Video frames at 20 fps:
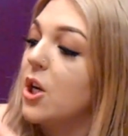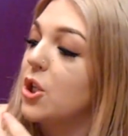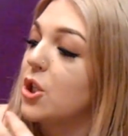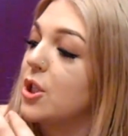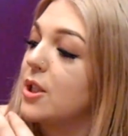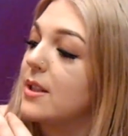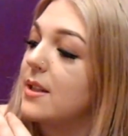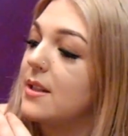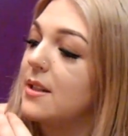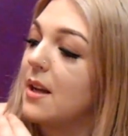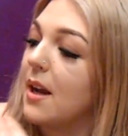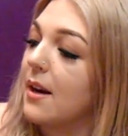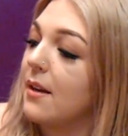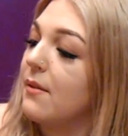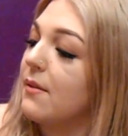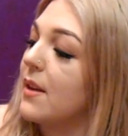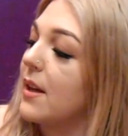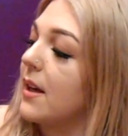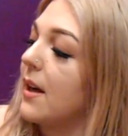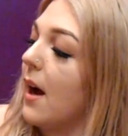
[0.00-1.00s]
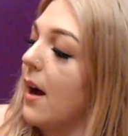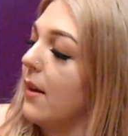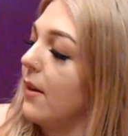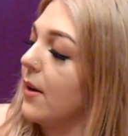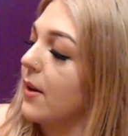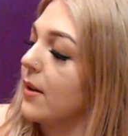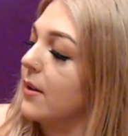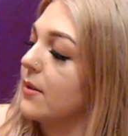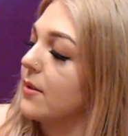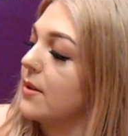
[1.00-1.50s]
just none of the
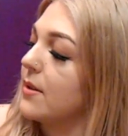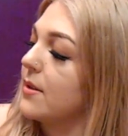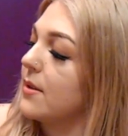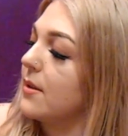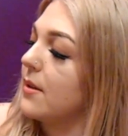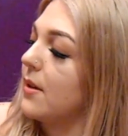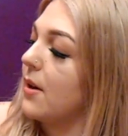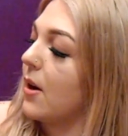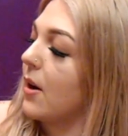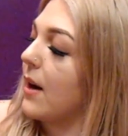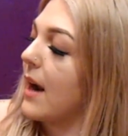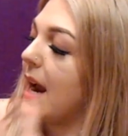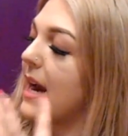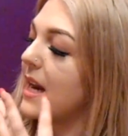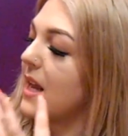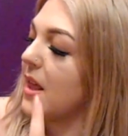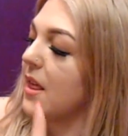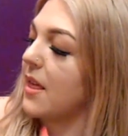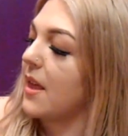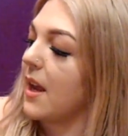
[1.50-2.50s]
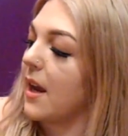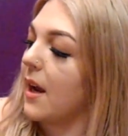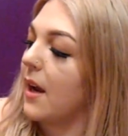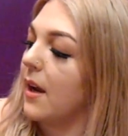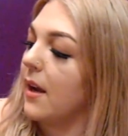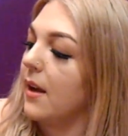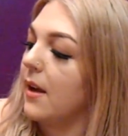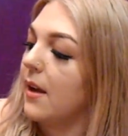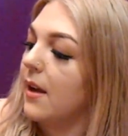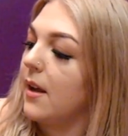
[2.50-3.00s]
colors are anything